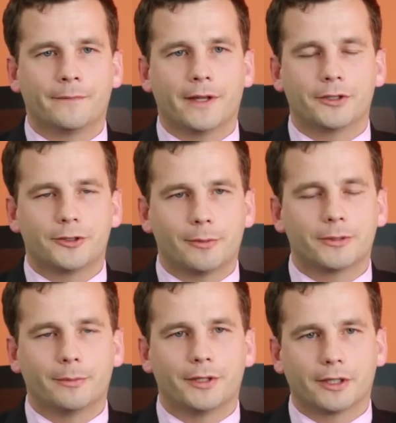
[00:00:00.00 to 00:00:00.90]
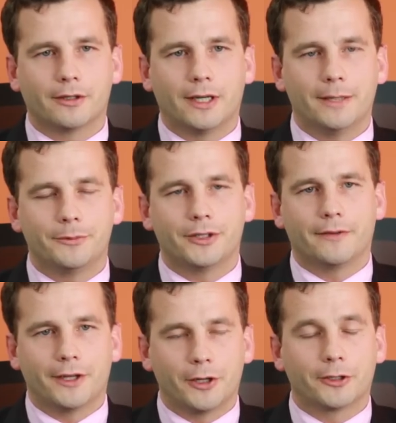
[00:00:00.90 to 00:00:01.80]
they stop committing crimes
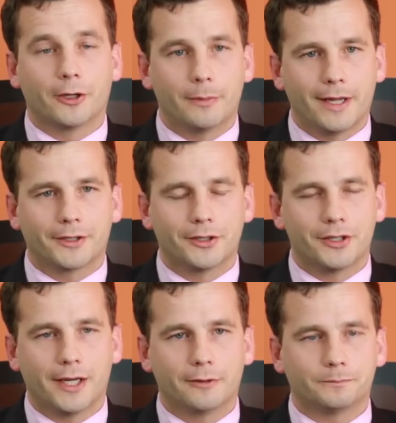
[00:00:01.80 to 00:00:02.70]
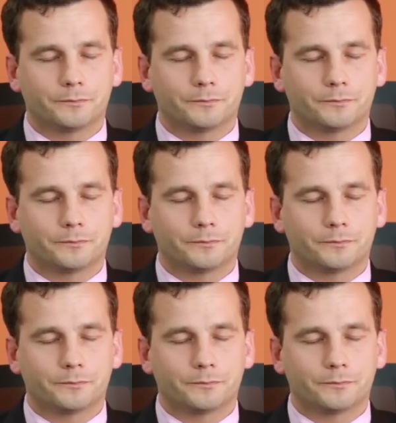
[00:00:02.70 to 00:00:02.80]
and they don't go back to jail.